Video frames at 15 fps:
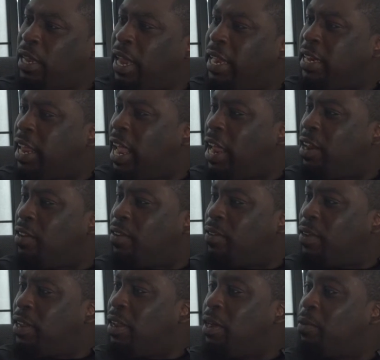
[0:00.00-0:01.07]
like they had.
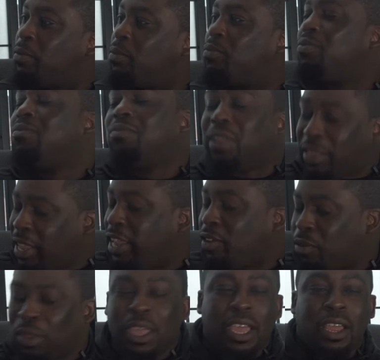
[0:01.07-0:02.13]
Thank you.
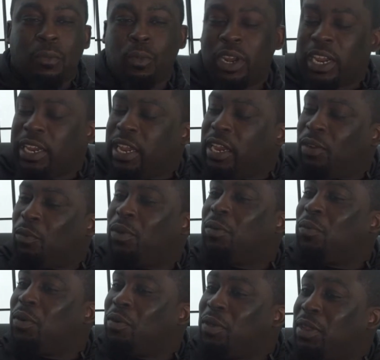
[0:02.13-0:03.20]
When they did,
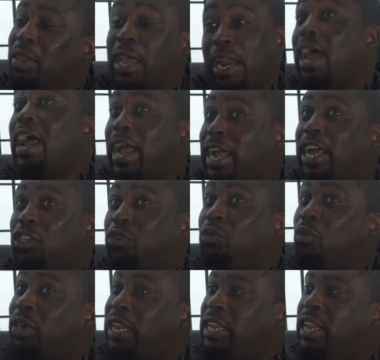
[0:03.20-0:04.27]
no, I got you.
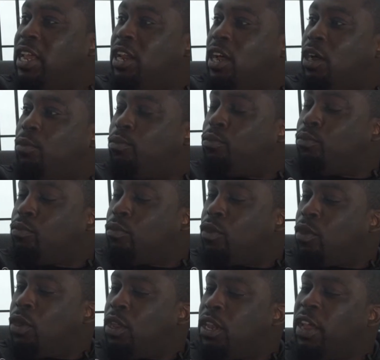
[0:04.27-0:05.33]
When they did
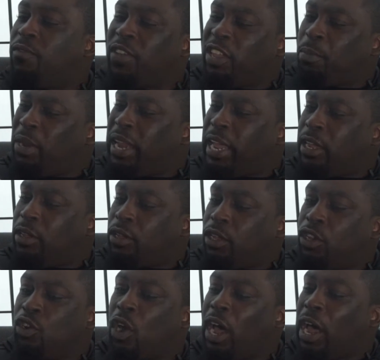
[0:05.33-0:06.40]
the Facebook, like,
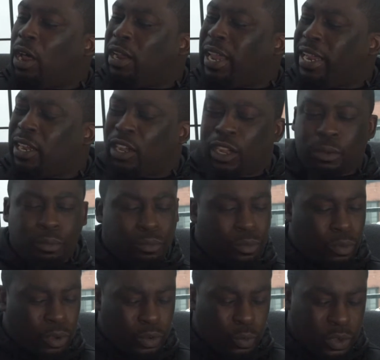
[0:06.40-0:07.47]
you know how like
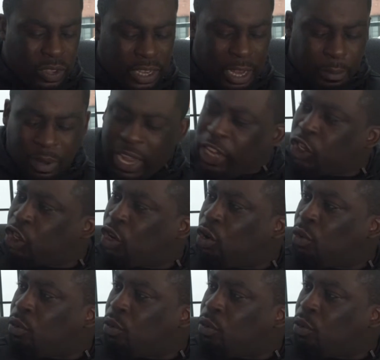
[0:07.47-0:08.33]
what's the name of that show?